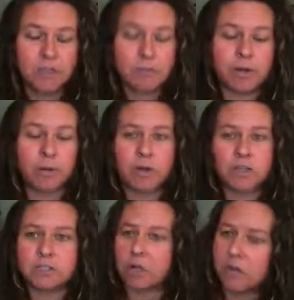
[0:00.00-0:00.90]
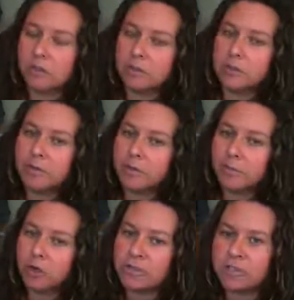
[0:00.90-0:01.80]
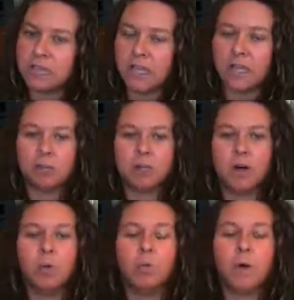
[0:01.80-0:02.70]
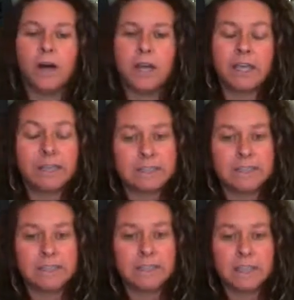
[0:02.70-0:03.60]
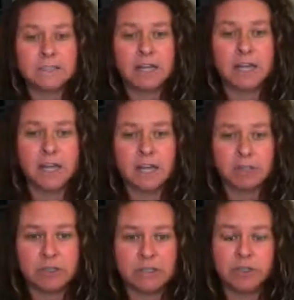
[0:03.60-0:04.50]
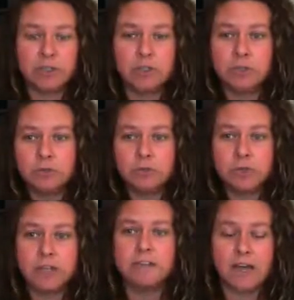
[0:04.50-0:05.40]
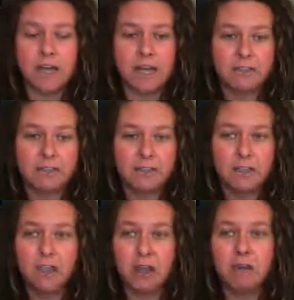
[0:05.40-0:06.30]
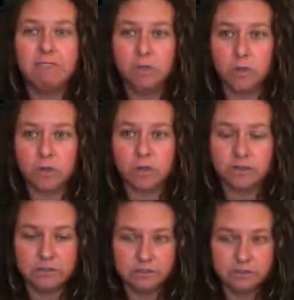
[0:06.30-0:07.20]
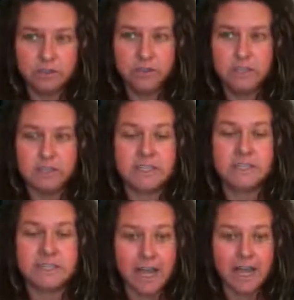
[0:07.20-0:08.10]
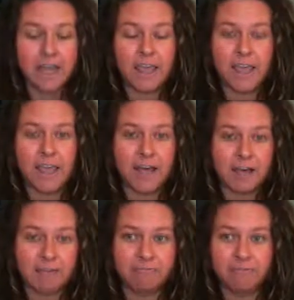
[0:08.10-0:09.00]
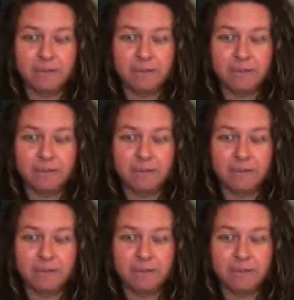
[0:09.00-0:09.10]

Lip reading: But I wanted to talk a little bit about why in today's economy you cannot afford to not have